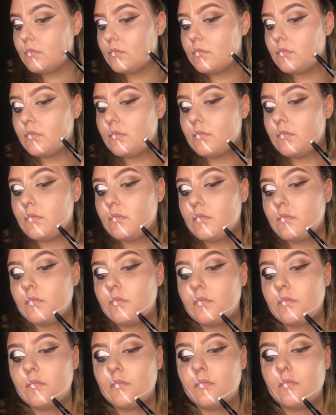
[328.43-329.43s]

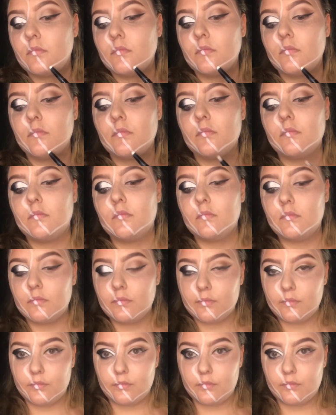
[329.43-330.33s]
Nothing is said.